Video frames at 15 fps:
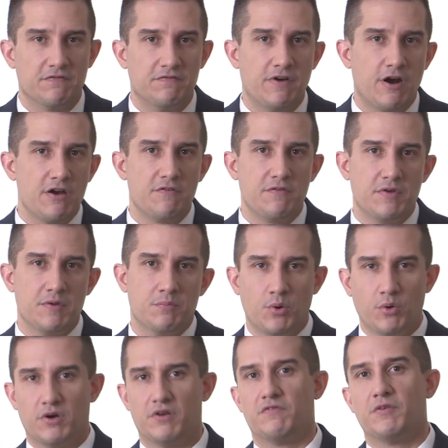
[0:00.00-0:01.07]
Very
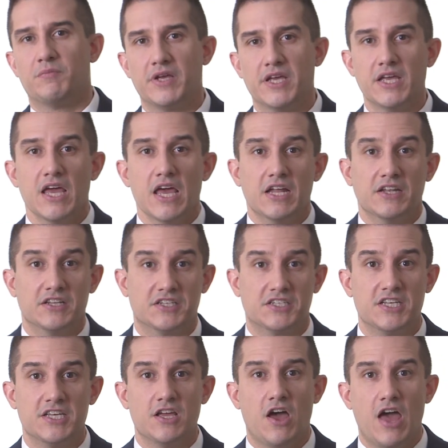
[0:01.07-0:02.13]
important for me to
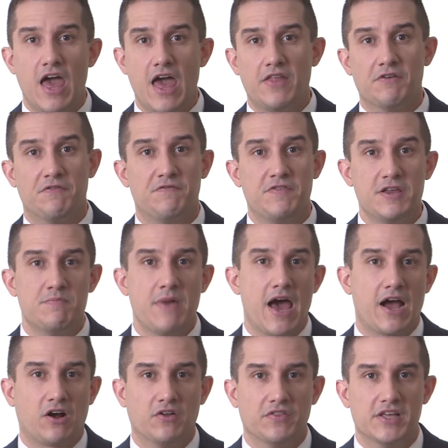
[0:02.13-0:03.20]
see the
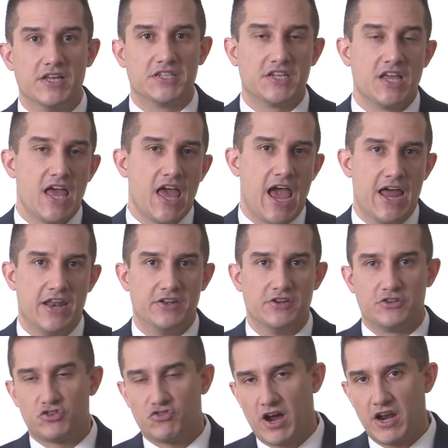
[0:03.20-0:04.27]
feedback on this and
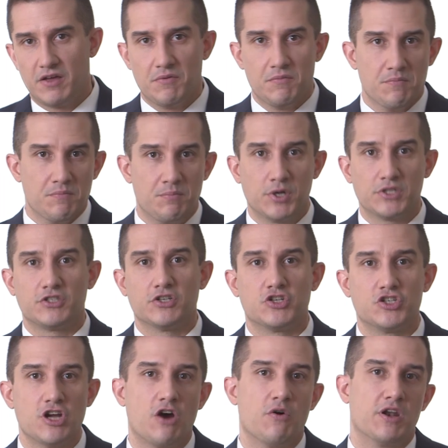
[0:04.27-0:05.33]
try to put the
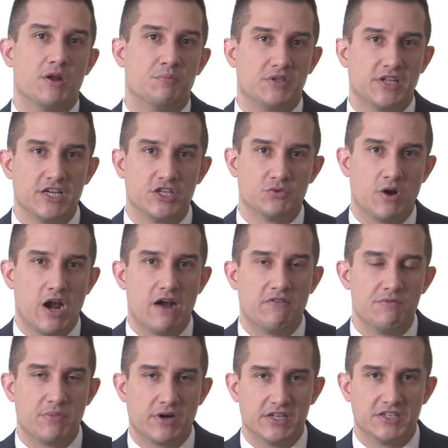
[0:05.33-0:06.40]
show in a place where
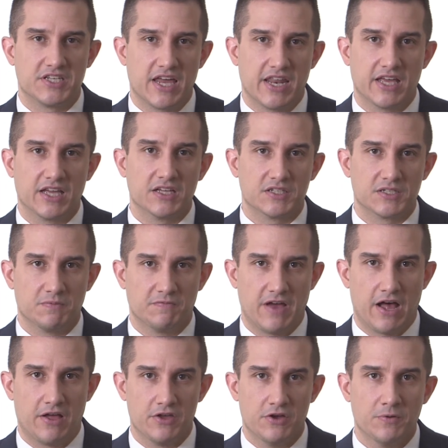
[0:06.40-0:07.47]
everybody's getting some
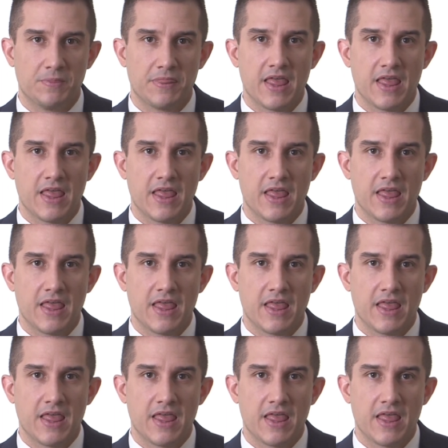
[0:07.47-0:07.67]
value.